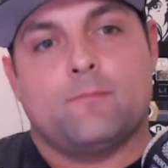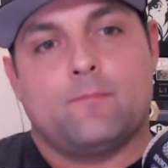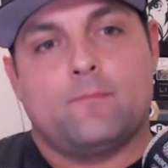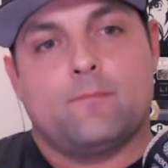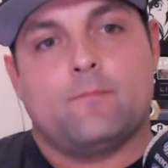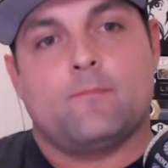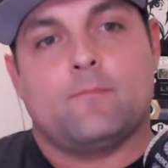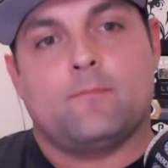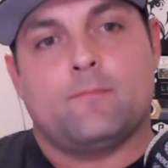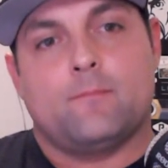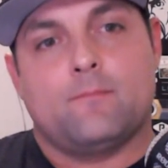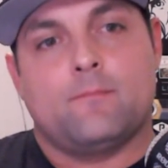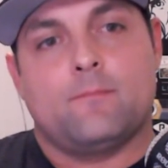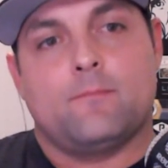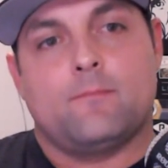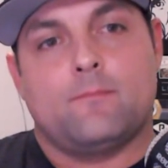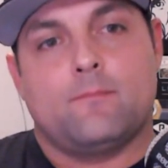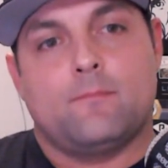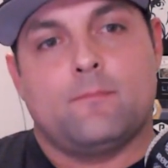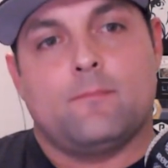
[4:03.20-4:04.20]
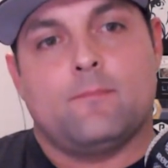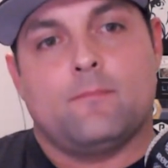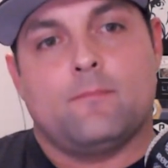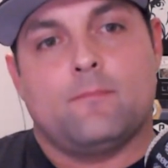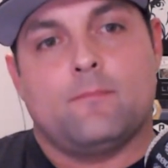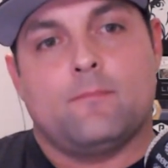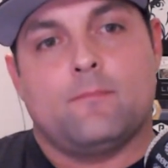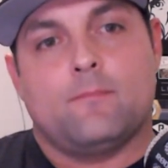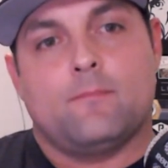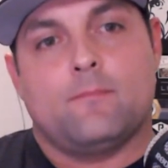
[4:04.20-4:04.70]

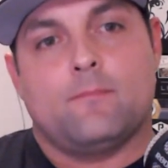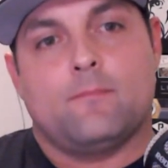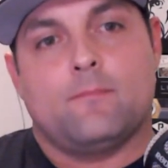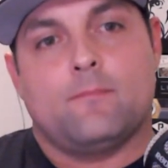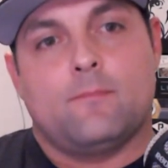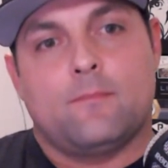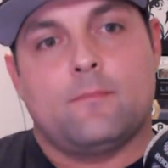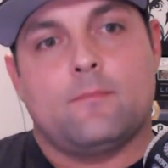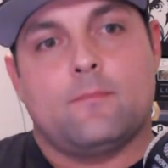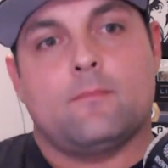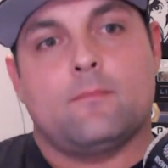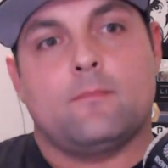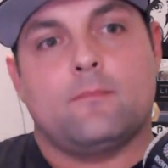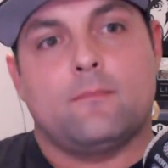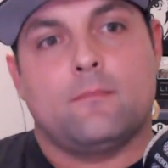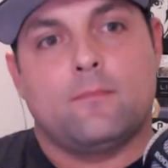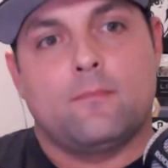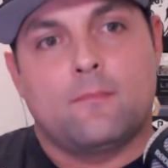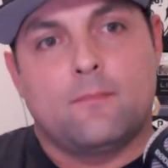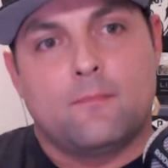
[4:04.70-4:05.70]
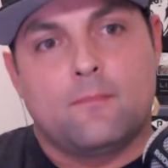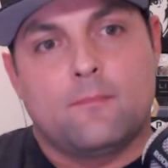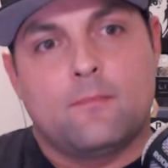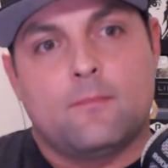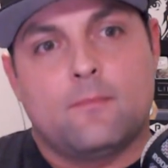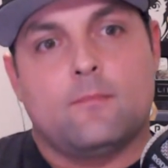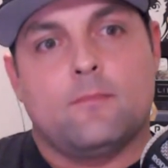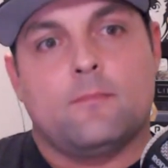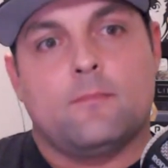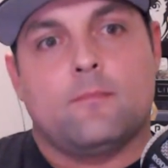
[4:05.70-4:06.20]

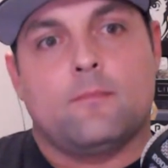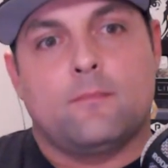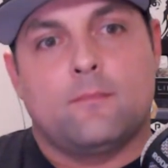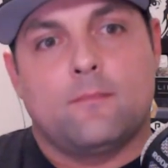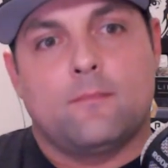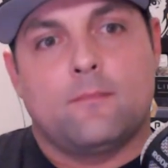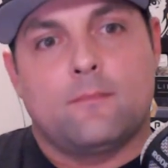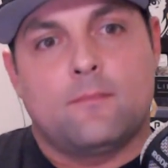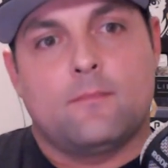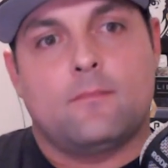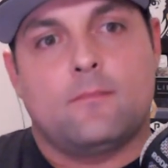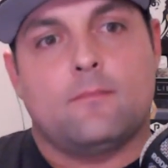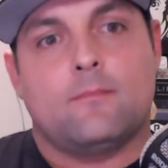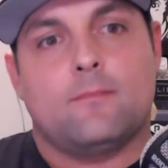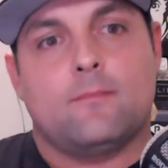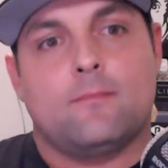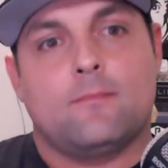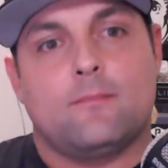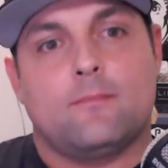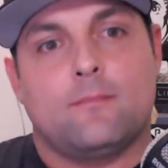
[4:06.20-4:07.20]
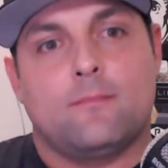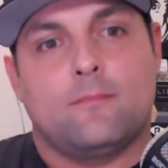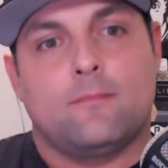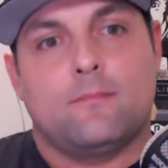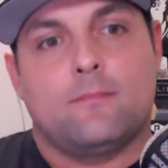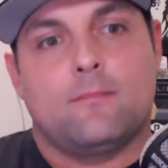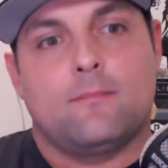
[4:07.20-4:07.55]
This person isn't speaking.